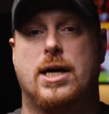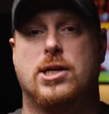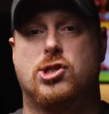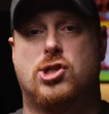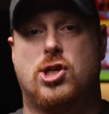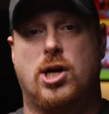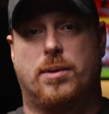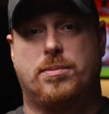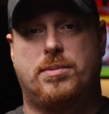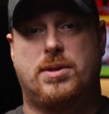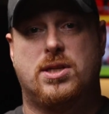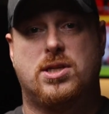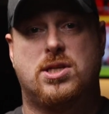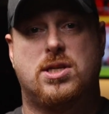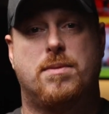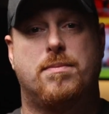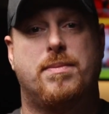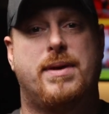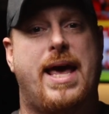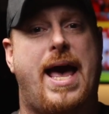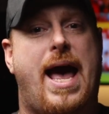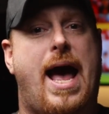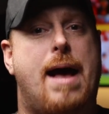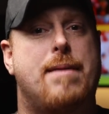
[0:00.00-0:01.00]
jumped in
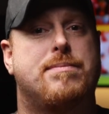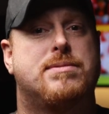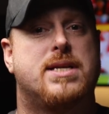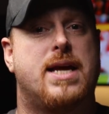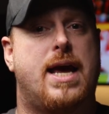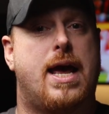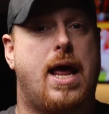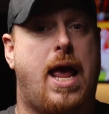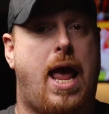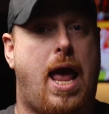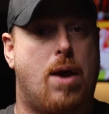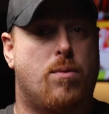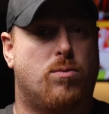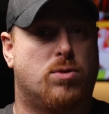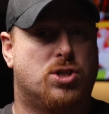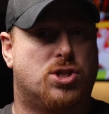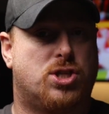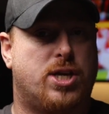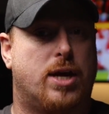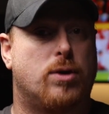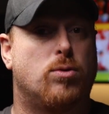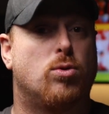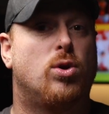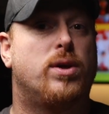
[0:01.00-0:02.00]
some gaps, and was
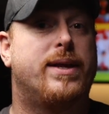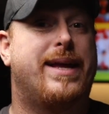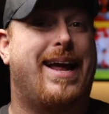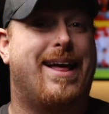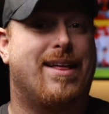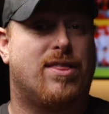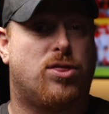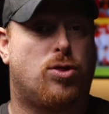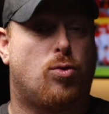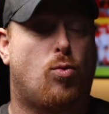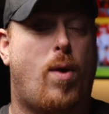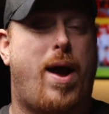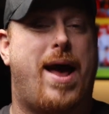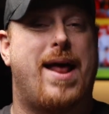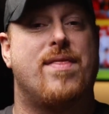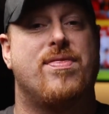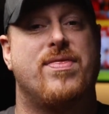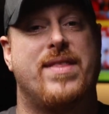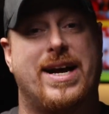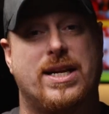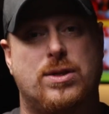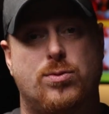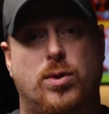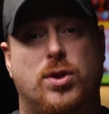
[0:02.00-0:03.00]
generally a threat,
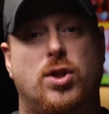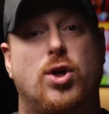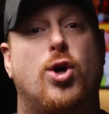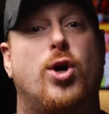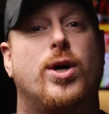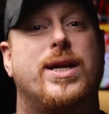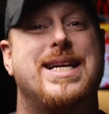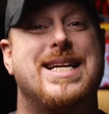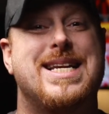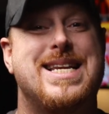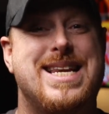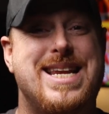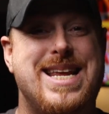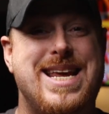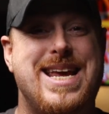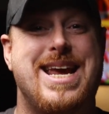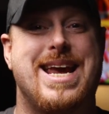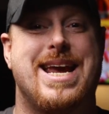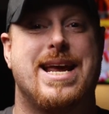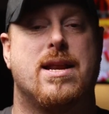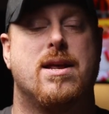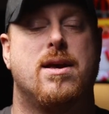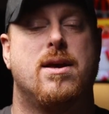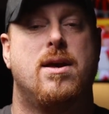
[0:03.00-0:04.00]
and that's what they're going to
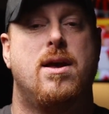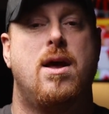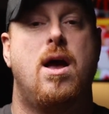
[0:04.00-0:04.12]
need